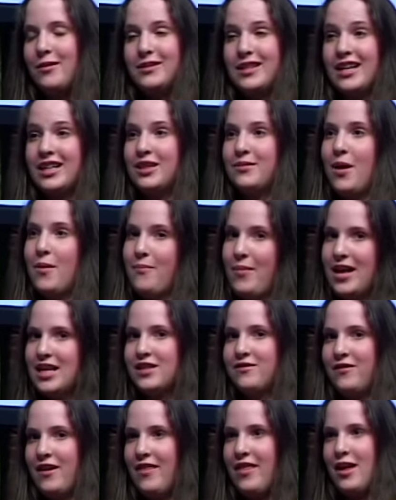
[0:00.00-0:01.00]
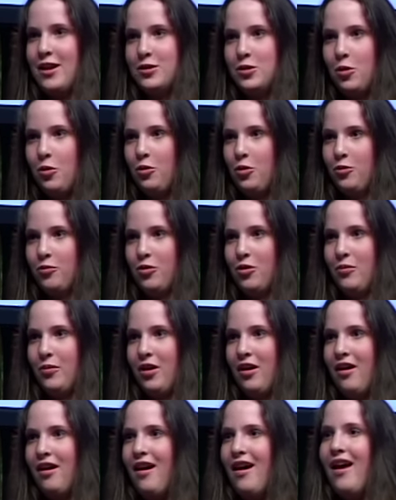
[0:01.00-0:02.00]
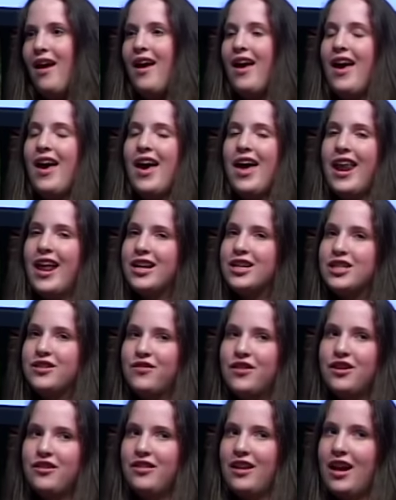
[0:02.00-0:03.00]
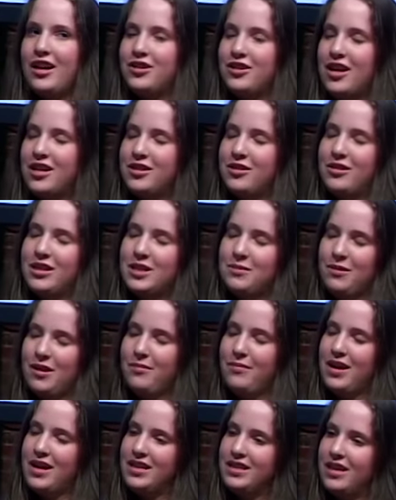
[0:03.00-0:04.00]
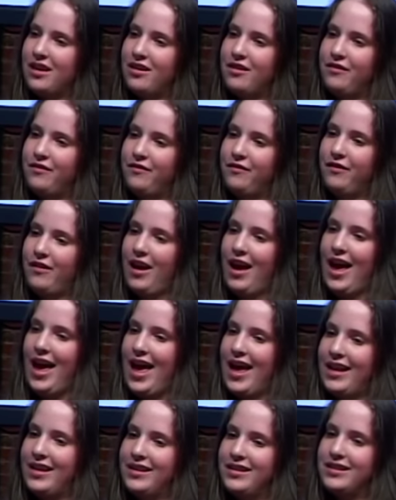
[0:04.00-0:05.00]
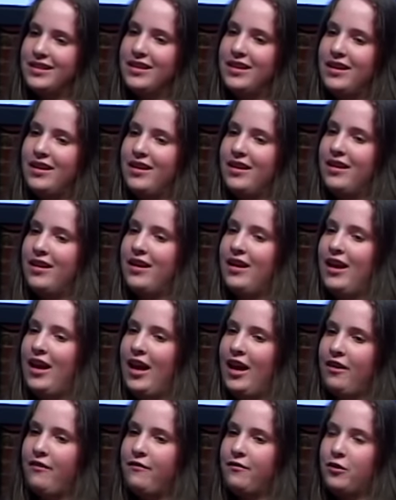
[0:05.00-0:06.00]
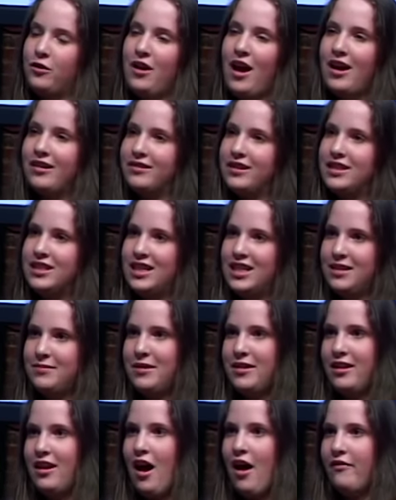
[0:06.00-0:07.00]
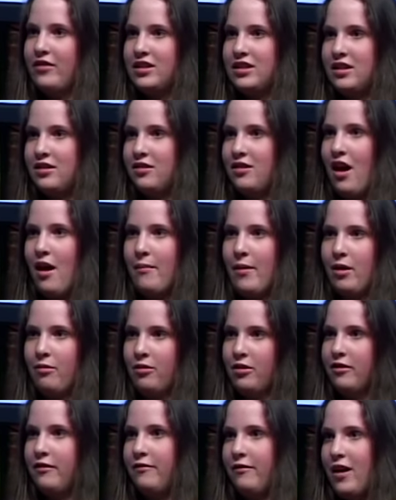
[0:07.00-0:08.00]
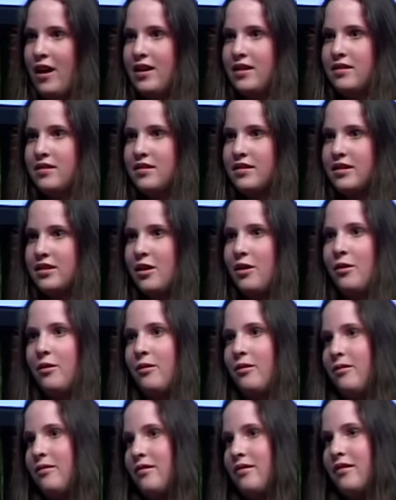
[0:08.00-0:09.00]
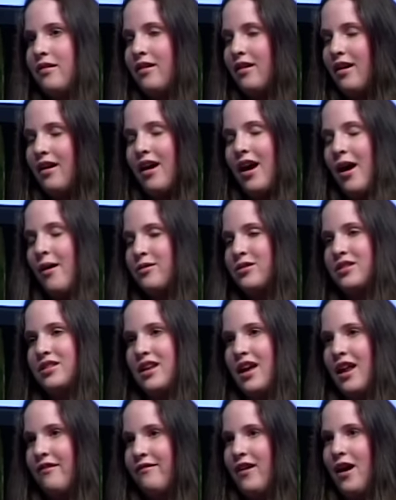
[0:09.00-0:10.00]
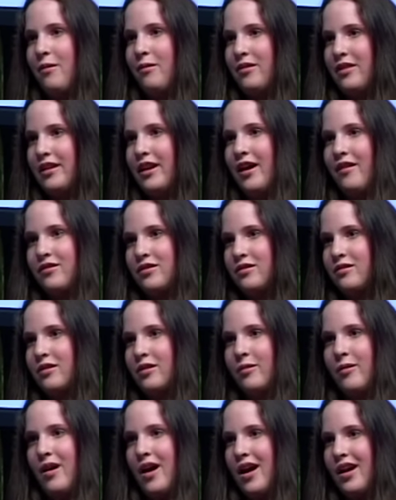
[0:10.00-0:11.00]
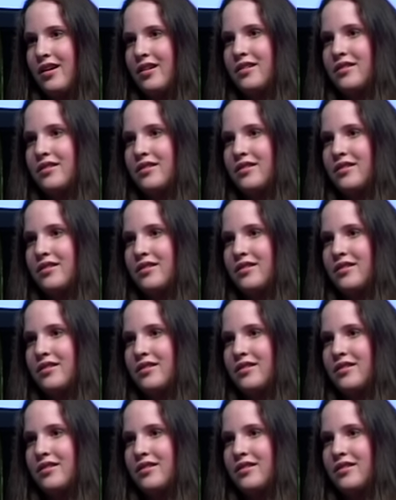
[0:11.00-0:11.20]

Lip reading: it was actually my best friend that had told the rumor. And I just figured that I tried to explain myself. And if they're not listening to me, then obviously they're not my real friends. So I was just kind of fine with it after a little while.